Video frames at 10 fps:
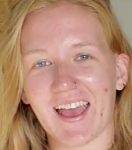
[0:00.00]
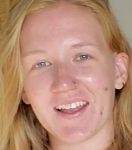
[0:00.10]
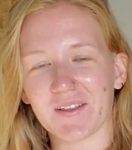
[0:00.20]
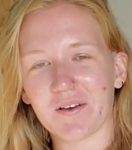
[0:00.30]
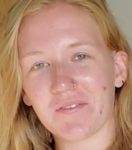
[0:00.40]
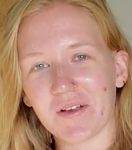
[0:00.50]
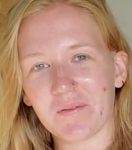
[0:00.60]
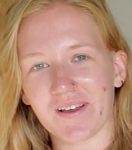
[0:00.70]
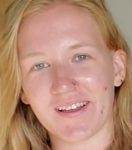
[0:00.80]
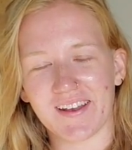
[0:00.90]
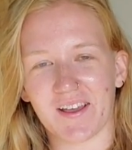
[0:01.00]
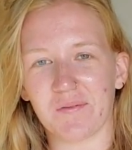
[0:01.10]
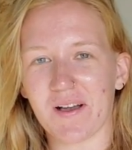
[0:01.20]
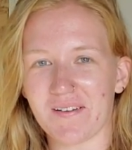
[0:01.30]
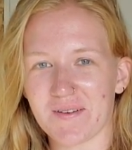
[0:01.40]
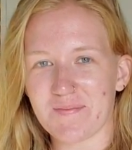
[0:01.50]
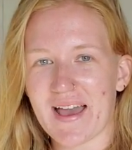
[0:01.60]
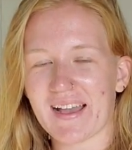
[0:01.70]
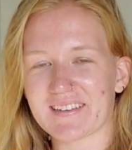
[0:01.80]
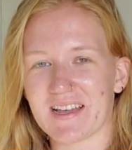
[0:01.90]
Hello everyone and welcome
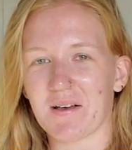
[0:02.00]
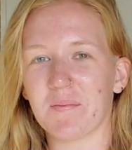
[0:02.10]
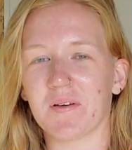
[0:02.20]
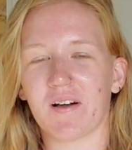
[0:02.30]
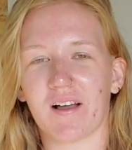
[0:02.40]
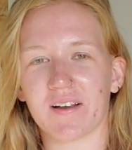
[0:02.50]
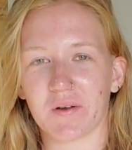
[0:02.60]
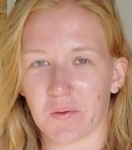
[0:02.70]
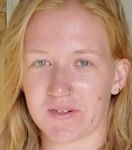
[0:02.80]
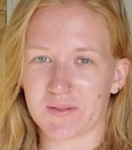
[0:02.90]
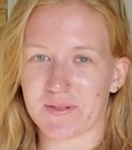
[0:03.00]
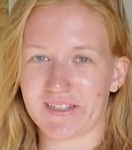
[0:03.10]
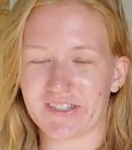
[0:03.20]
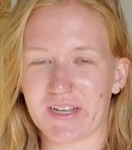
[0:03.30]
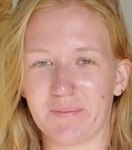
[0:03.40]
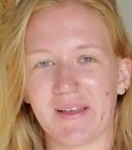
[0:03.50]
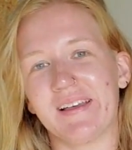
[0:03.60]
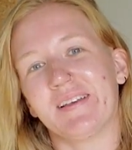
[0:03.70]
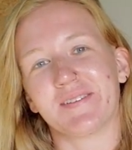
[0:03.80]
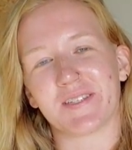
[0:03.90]
back to Humble Heart Horsemanship.
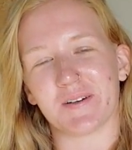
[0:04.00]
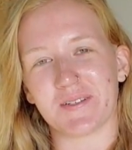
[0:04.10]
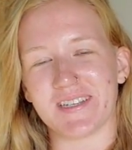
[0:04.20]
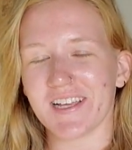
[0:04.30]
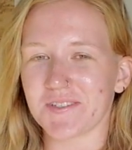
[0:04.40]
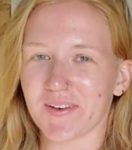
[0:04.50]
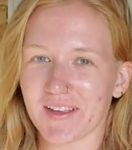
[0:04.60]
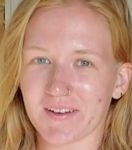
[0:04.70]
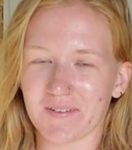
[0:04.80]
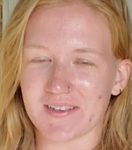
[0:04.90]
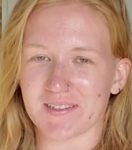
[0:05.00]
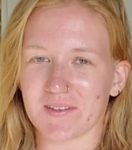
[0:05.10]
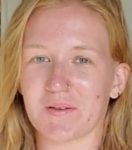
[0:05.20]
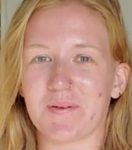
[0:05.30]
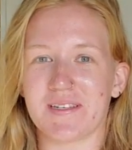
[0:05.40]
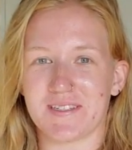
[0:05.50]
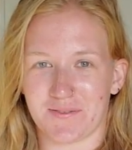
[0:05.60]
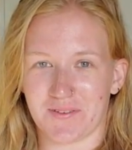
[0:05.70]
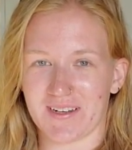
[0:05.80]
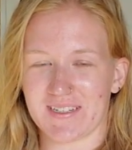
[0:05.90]
So today's video is a little bit
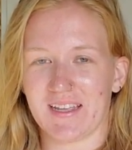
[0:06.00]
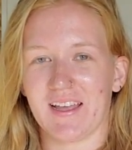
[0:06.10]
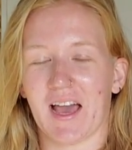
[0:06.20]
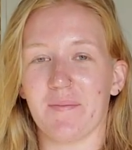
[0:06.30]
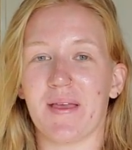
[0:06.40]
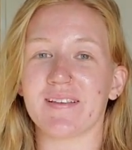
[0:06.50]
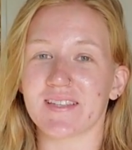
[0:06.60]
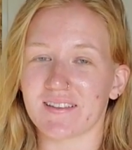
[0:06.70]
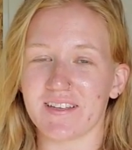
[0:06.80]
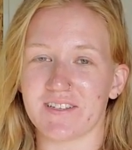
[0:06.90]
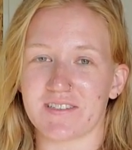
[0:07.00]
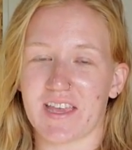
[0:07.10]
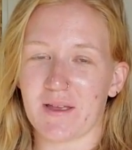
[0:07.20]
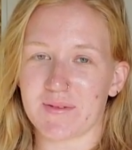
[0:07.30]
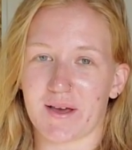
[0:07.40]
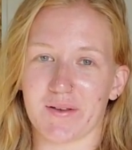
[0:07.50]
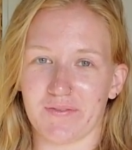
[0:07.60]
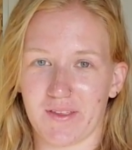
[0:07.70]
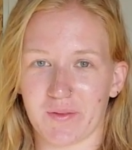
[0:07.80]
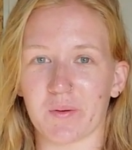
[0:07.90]
different. I basically just came down to
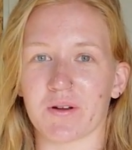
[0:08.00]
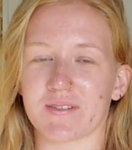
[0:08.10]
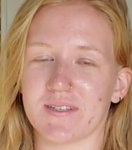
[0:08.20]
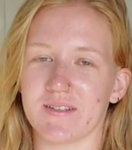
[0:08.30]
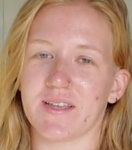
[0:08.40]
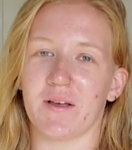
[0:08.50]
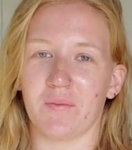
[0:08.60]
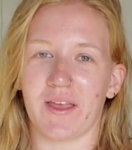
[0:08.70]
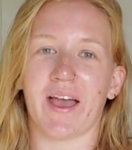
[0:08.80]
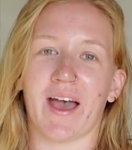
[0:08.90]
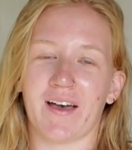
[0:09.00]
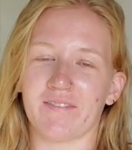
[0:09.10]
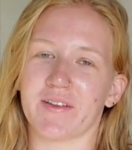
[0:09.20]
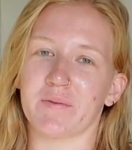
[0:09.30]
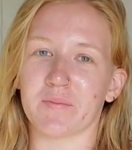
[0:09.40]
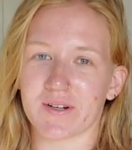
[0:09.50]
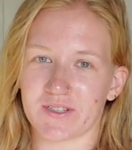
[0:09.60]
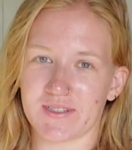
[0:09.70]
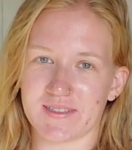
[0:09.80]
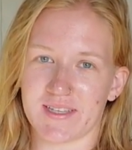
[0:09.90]
feed the horses and we have an
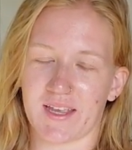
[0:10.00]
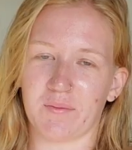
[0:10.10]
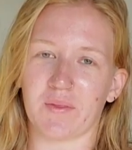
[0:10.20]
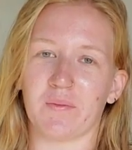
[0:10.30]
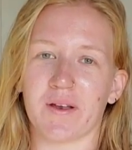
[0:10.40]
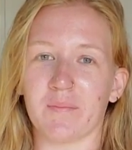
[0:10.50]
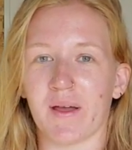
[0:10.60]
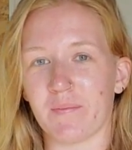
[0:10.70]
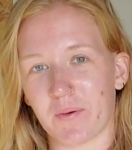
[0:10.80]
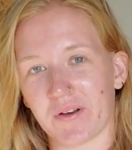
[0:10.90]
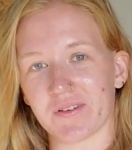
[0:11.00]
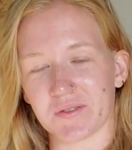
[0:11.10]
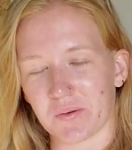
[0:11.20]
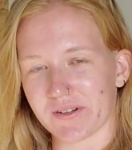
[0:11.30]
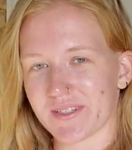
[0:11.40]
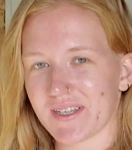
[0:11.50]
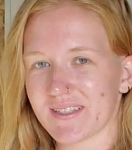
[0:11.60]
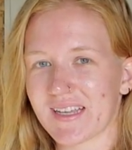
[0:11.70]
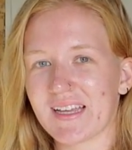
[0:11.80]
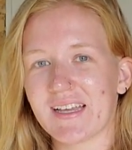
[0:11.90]
emergency with one of my boarder's
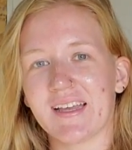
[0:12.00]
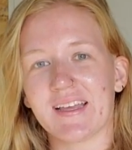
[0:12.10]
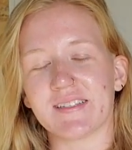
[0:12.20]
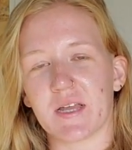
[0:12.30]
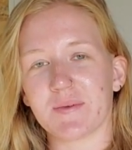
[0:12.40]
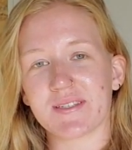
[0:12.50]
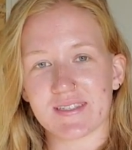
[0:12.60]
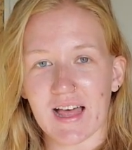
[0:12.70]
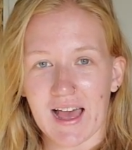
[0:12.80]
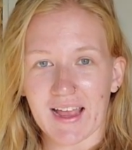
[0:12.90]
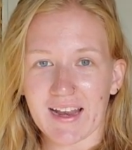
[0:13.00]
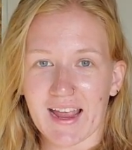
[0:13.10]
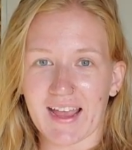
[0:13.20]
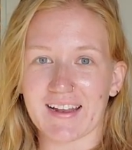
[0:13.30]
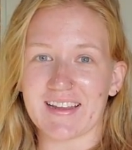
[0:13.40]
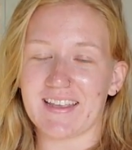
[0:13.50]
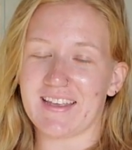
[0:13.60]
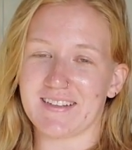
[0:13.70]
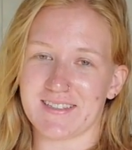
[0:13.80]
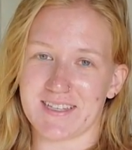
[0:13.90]
horses. His name is Slide and
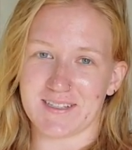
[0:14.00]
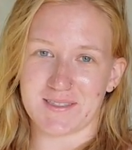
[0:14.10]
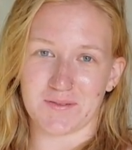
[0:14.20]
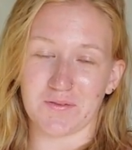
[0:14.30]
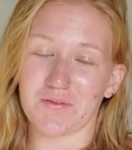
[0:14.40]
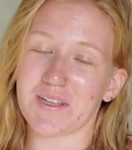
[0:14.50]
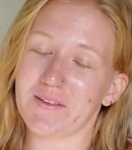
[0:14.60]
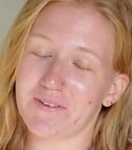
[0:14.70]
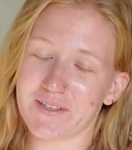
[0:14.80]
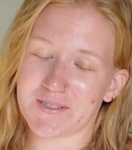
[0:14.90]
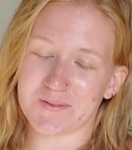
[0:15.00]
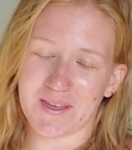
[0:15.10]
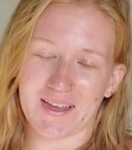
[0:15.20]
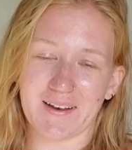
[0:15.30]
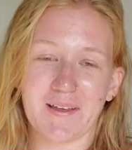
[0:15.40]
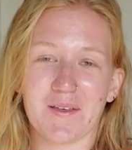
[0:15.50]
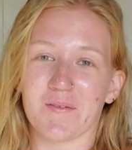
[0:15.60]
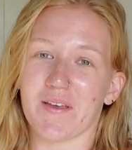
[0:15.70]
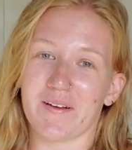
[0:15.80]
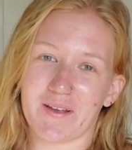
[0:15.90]
he is this really sweet,
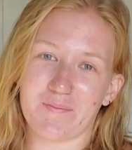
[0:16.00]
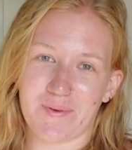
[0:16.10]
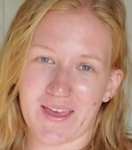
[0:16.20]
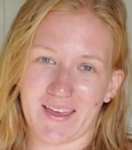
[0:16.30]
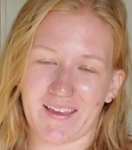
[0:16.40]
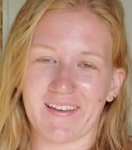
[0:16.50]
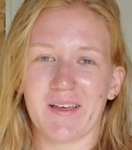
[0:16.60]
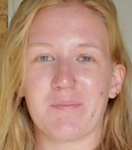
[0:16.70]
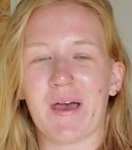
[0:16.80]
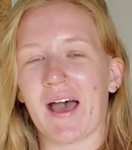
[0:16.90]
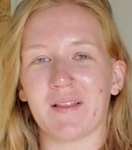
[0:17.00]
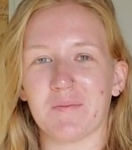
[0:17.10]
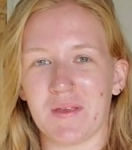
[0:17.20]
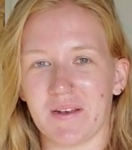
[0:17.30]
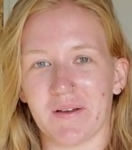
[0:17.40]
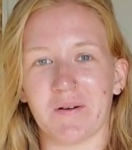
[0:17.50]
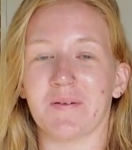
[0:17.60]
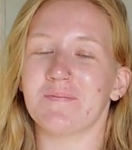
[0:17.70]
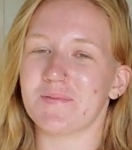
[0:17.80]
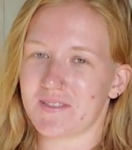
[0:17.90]
very big
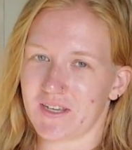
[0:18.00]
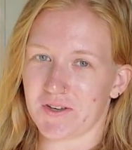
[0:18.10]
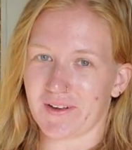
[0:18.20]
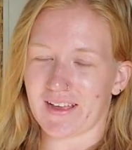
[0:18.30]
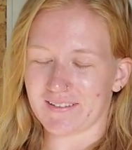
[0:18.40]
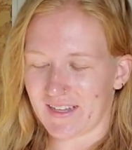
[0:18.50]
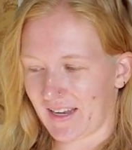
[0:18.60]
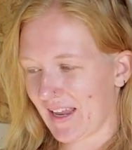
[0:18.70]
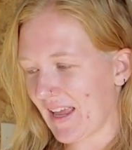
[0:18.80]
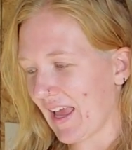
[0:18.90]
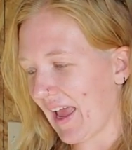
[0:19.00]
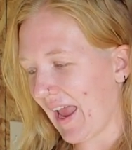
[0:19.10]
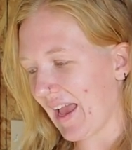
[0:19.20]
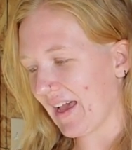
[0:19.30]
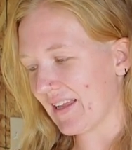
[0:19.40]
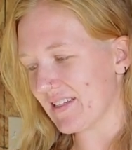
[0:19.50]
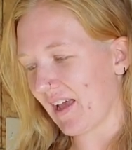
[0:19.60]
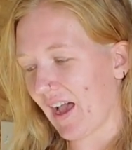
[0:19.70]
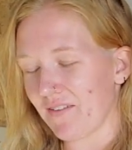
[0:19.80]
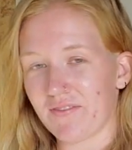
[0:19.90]
Palomino senior gelding.
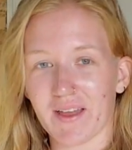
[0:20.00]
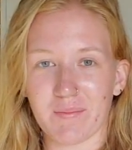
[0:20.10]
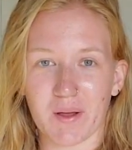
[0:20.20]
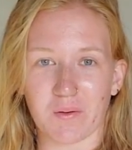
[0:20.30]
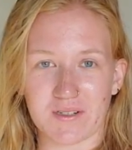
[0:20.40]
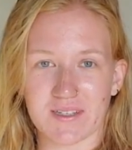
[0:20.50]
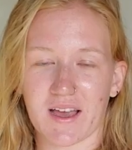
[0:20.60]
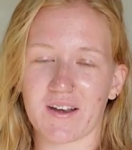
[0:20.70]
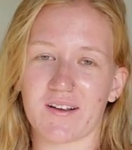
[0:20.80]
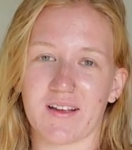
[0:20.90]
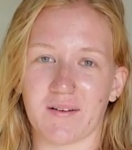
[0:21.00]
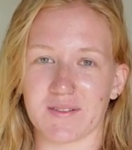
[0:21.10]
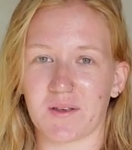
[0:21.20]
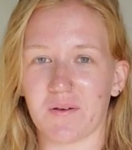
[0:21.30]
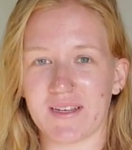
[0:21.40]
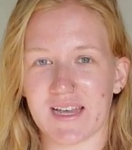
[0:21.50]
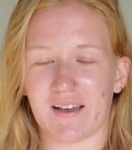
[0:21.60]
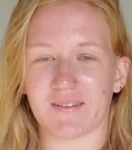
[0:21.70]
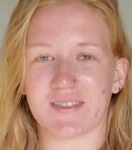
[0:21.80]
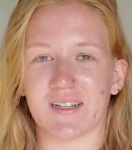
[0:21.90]
And I fed my horse Gunner. I was going
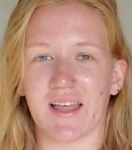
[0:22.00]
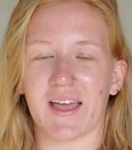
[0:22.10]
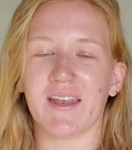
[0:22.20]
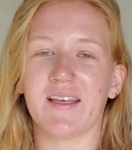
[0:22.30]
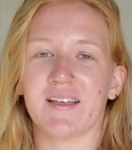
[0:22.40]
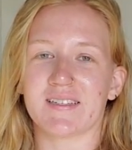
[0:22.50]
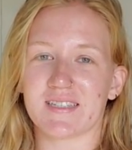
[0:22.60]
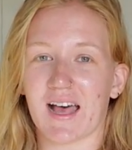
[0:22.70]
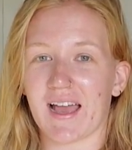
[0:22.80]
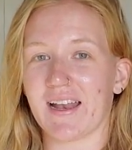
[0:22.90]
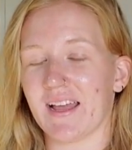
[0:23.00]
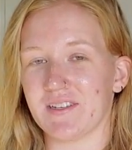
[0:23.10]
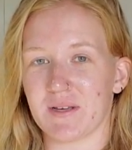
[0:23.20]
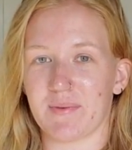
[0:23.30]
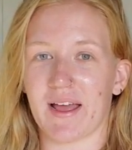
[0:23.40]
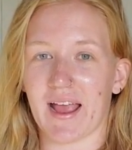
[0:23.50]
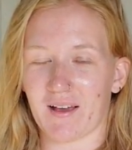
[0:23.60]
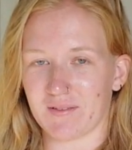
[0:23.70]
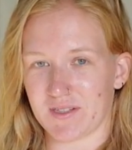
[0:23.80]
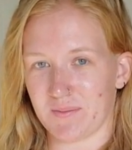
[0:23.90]
down to let Slide and Gemini
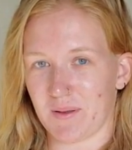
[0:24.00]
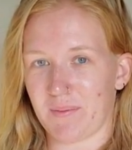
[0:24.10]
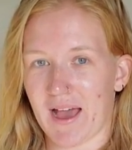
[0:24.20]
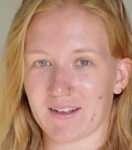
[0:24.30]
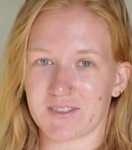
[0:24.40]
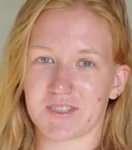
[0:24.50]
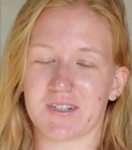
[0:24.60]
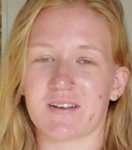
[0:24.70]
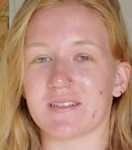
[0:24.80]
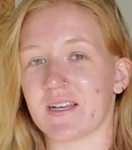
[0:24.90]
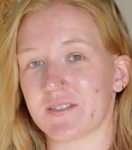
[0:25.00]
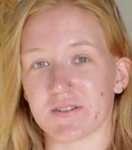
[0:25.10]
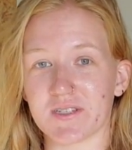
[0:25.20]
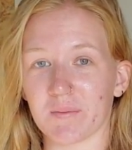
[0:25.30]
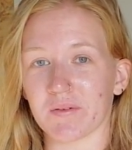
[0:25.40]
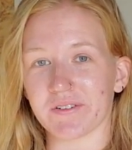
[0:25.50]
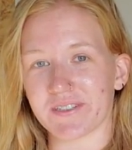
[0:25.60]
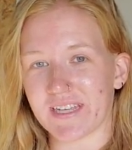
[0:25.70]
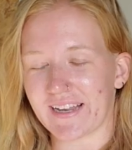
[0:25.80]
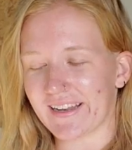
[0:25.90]
out into the big pasture because that's our summer
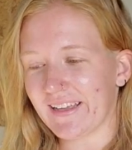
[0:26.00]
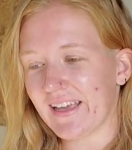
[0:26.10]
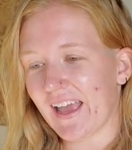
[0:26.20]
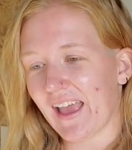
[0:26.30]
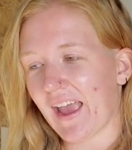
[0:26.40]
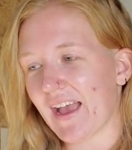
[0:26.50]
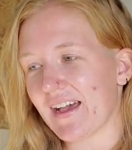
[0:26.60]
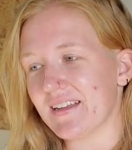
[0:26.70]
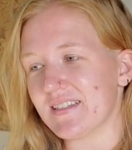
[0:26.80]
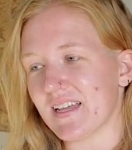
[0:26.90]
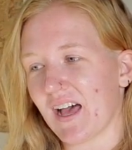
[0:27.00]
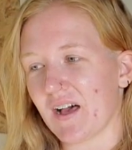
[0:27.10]
routine. And